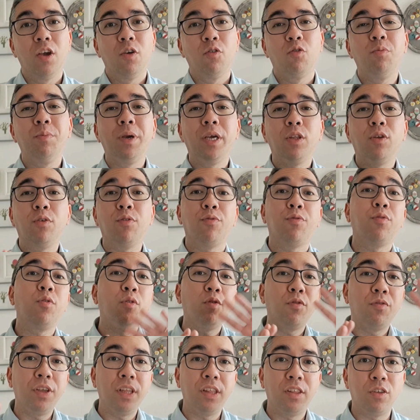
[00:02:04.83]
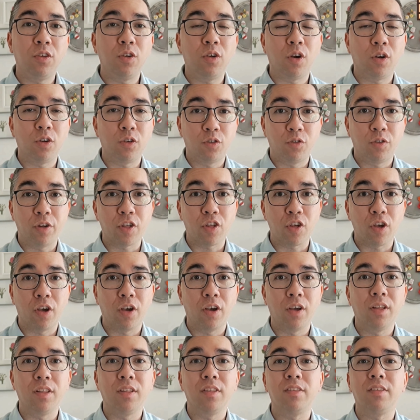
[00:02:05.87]
We made a full video on treasure
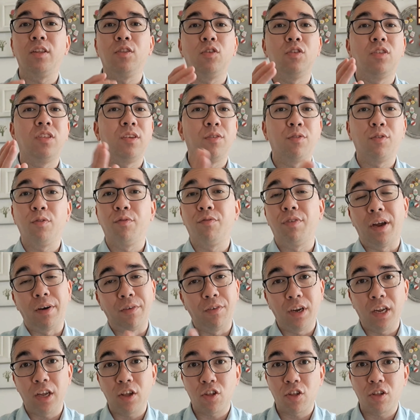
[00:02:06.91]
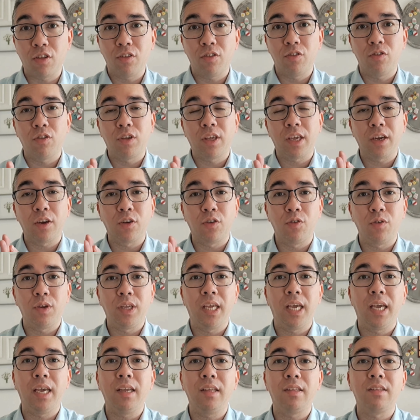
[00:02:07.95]
hunts and the different variations you can
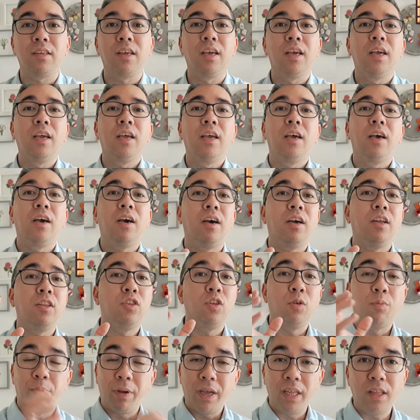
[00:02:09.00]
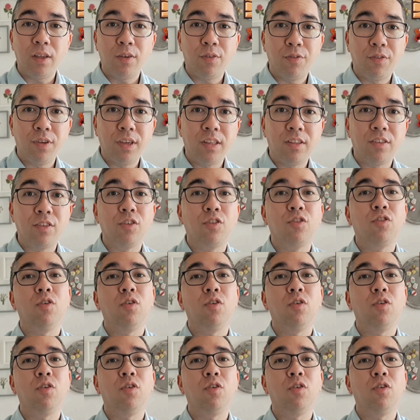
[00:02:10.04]
create, the benefits.